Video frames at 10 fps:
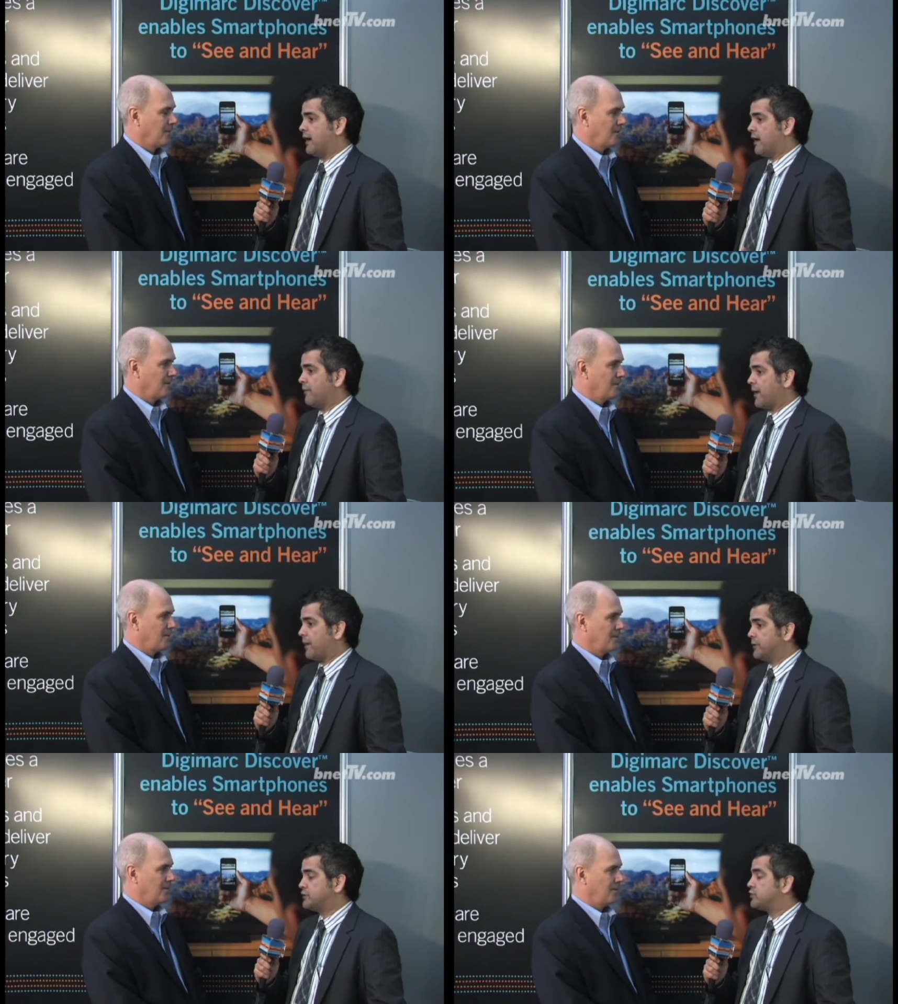Speaker 1: Um,
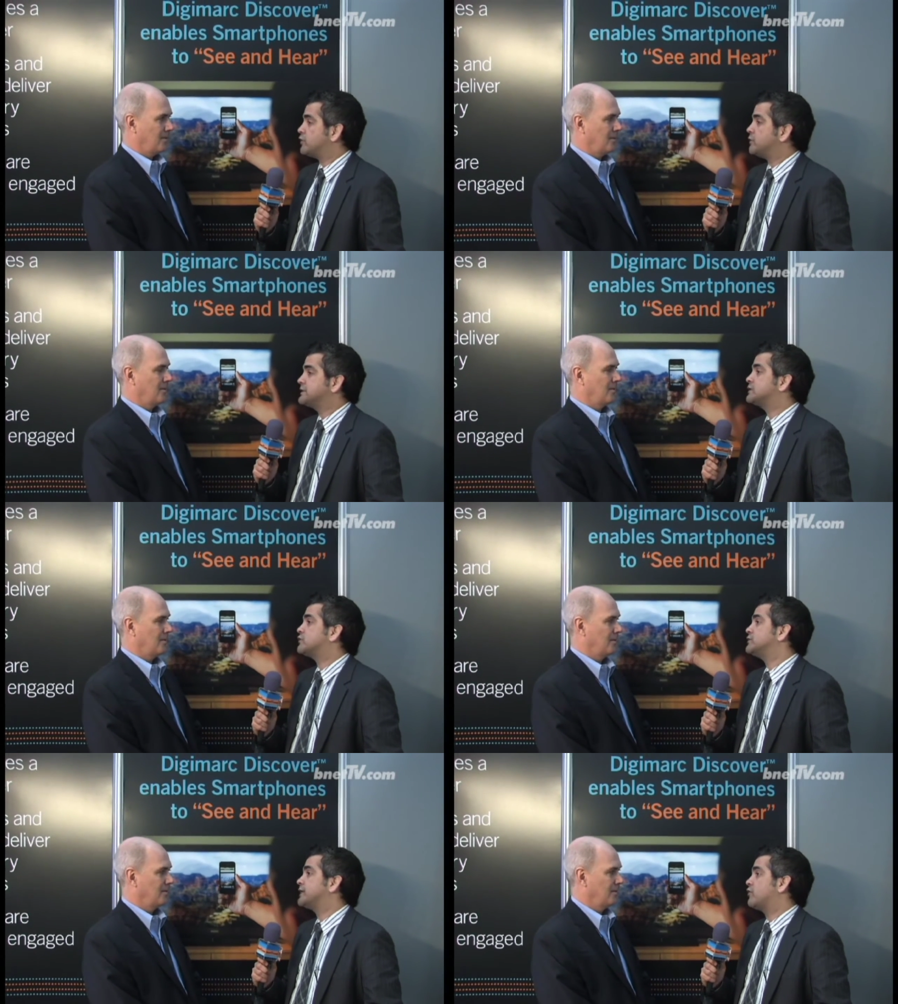I'm pretty sure your business is
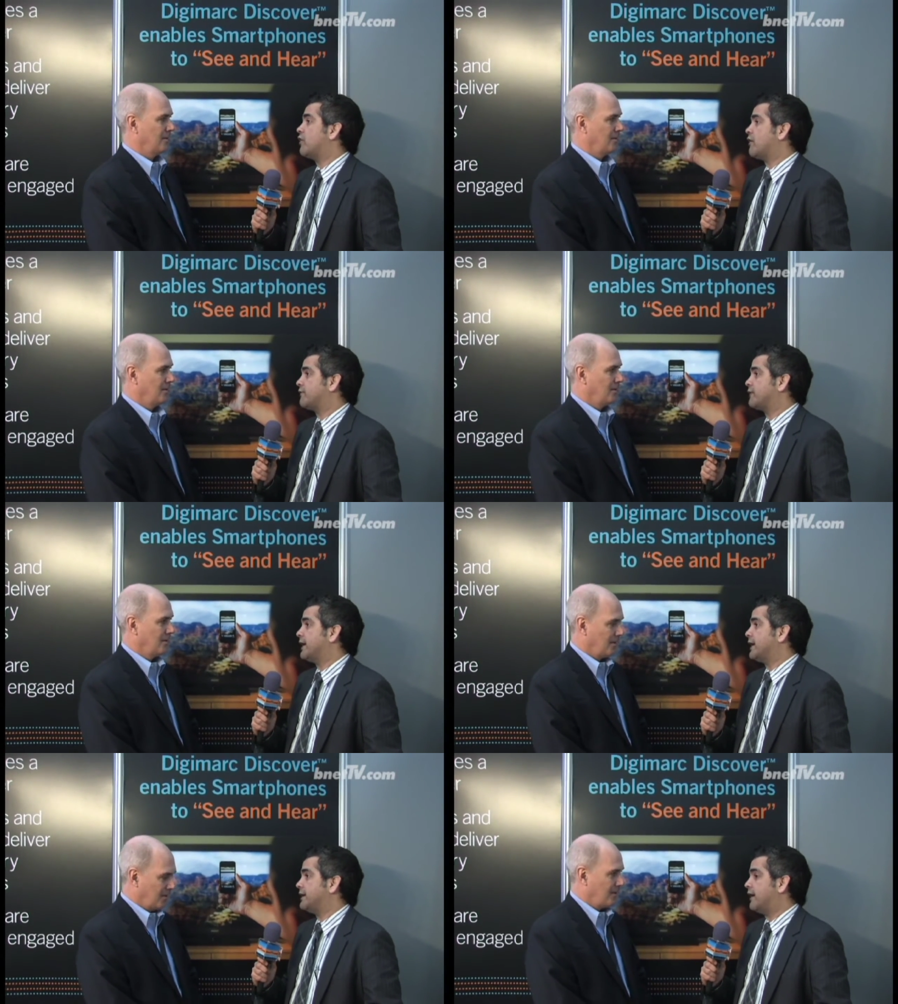going to take off.
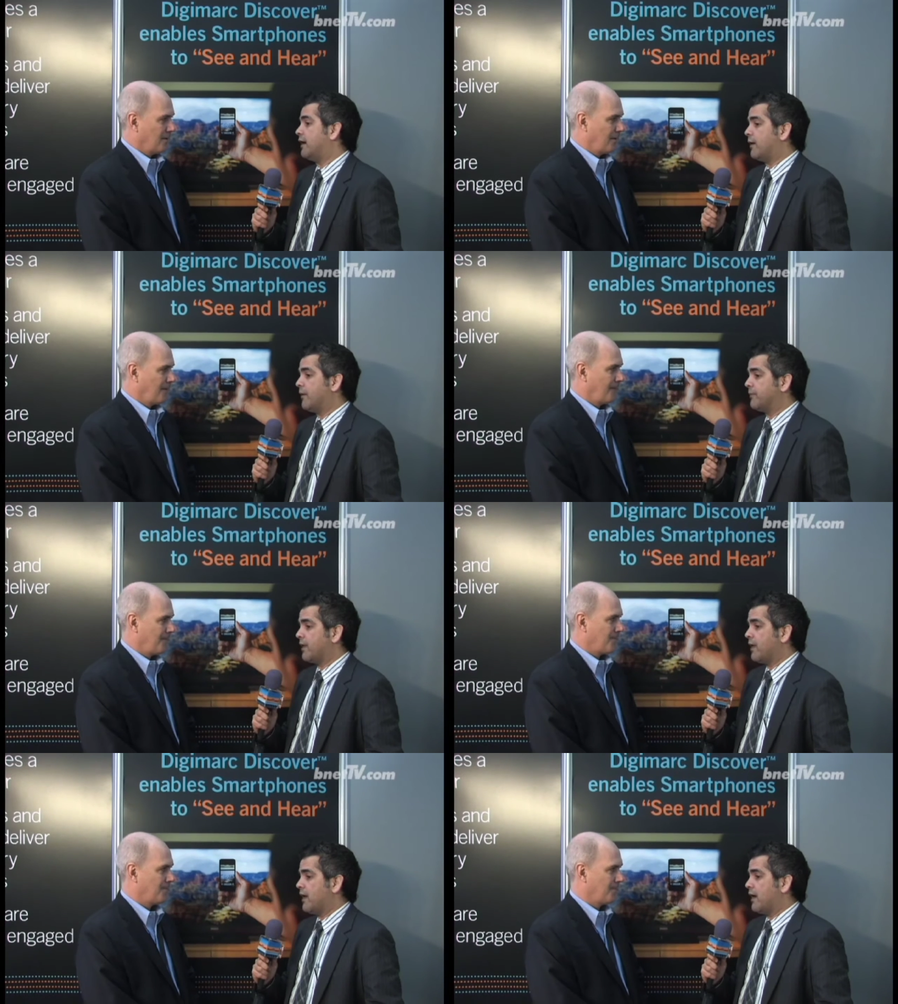And um,
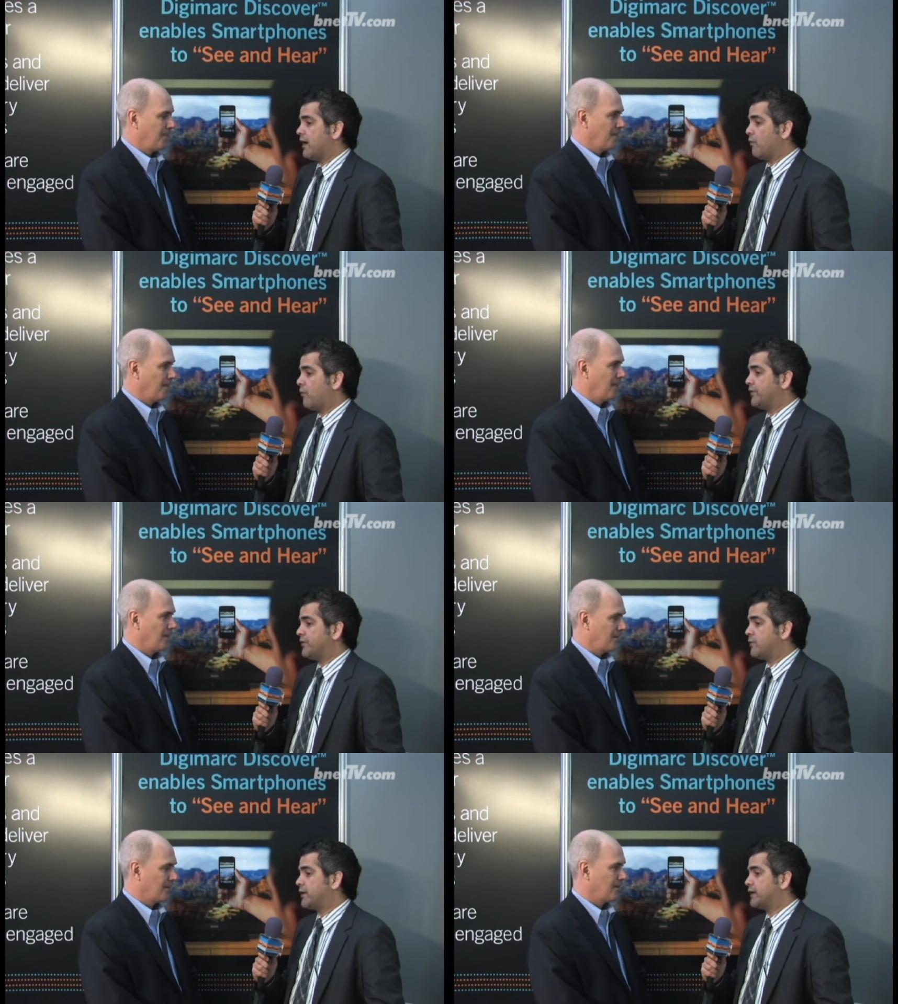one
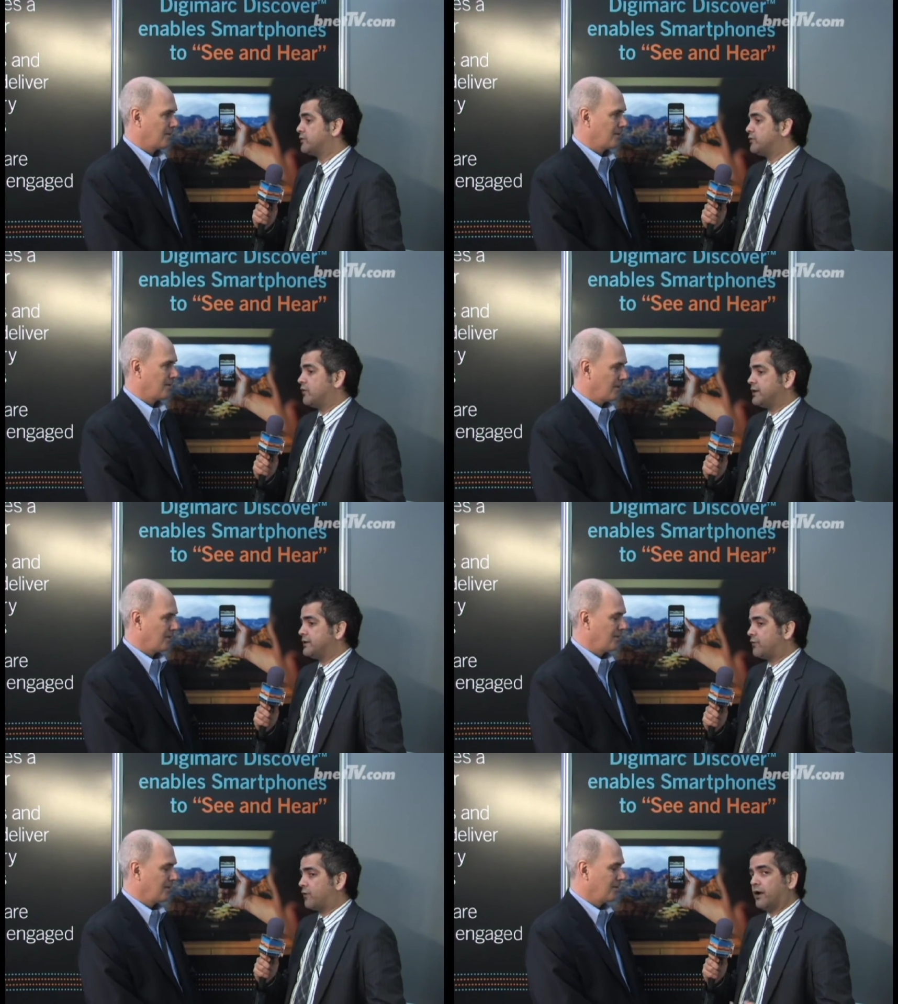thing we'd like to know,
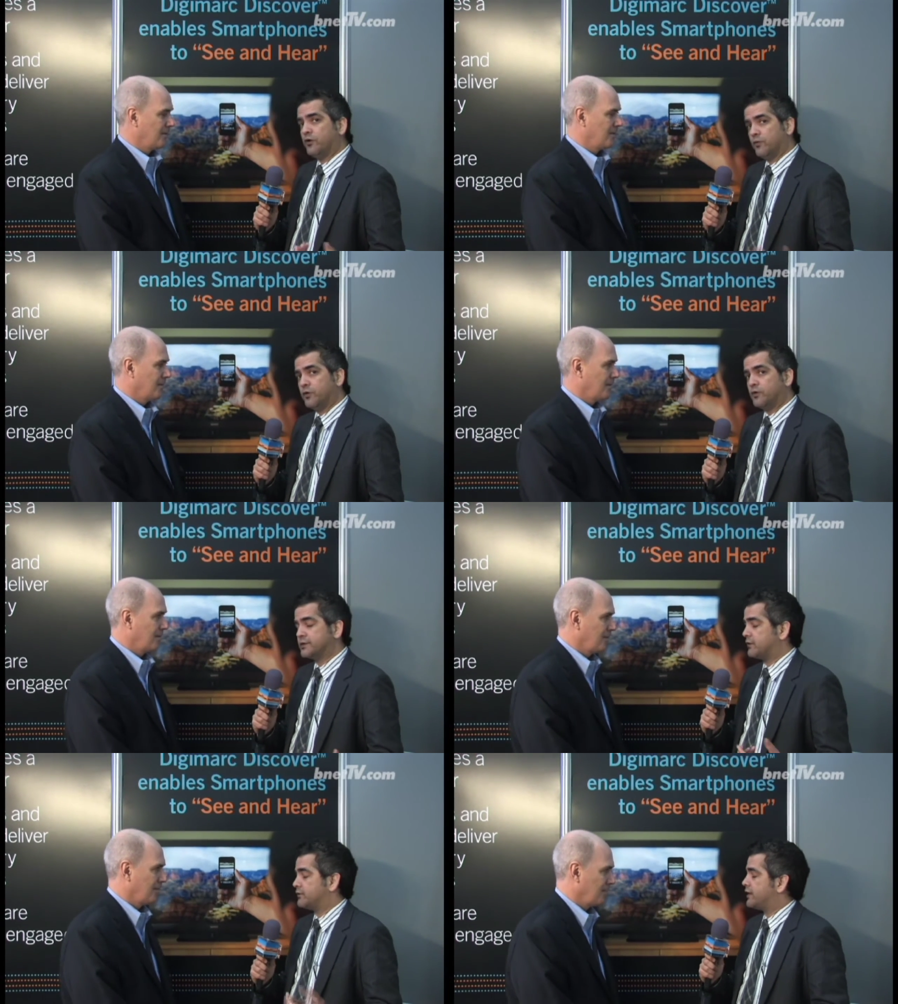and for our new
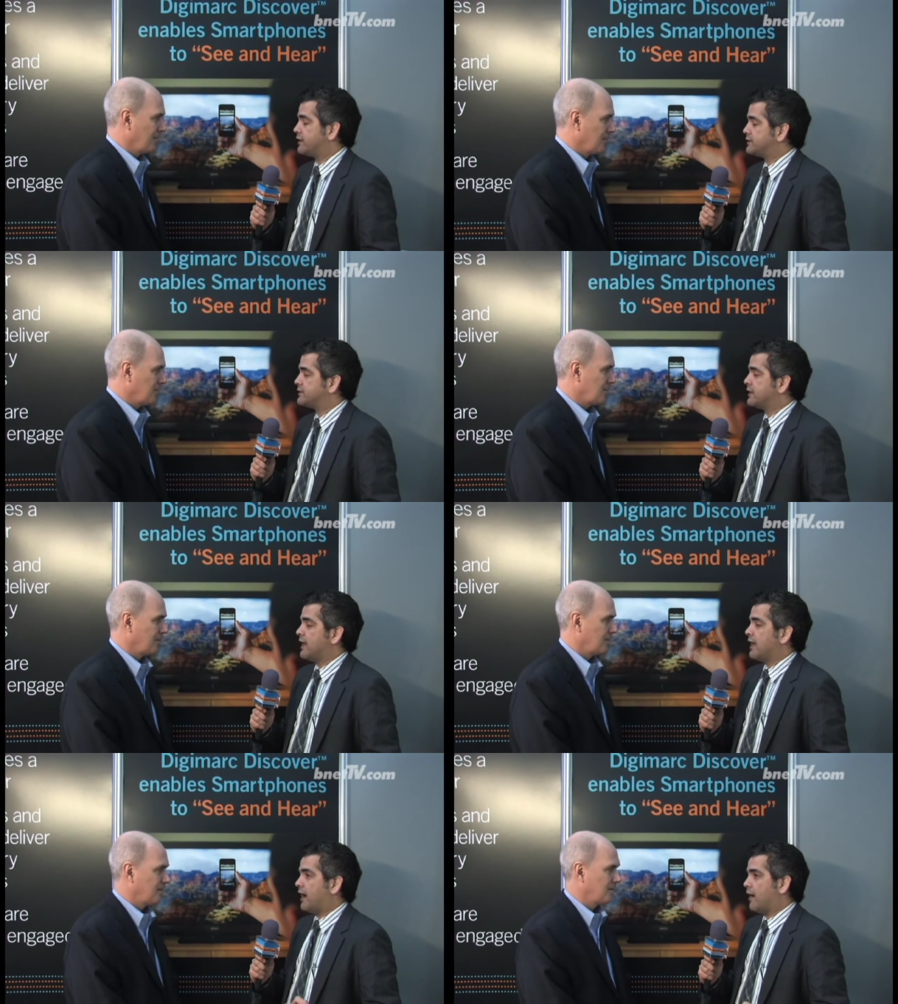viewers out there, is
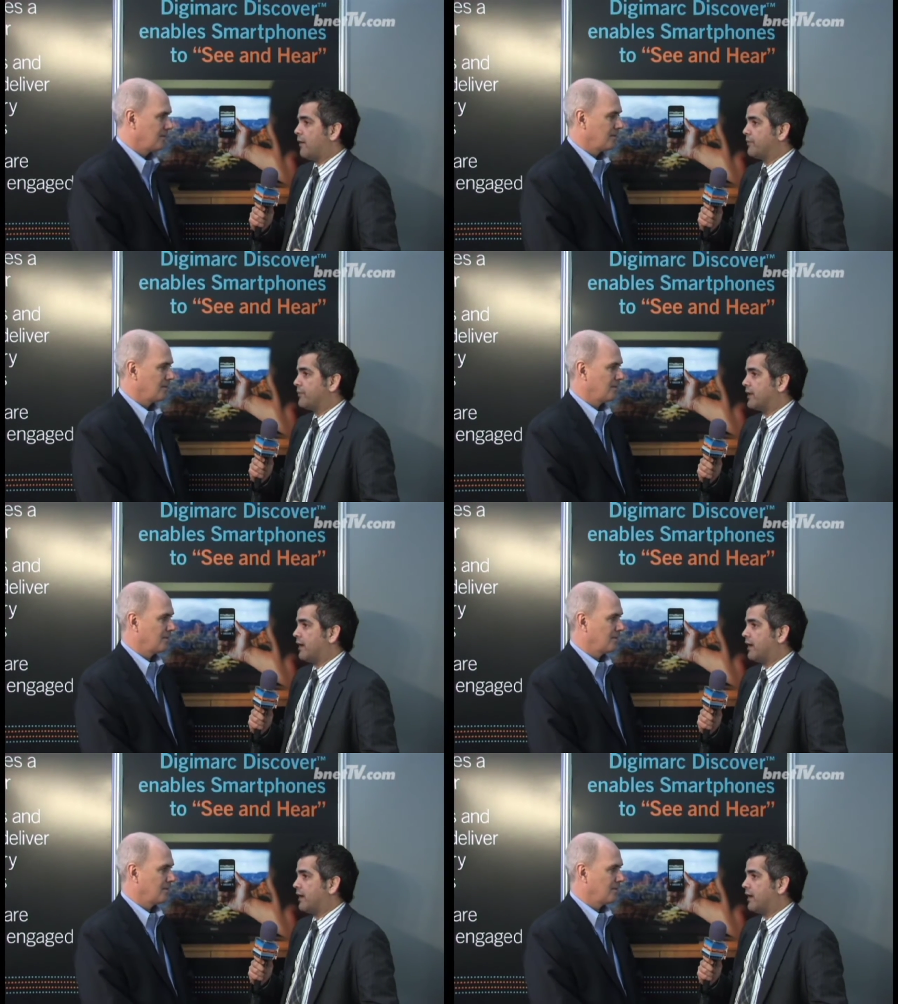um,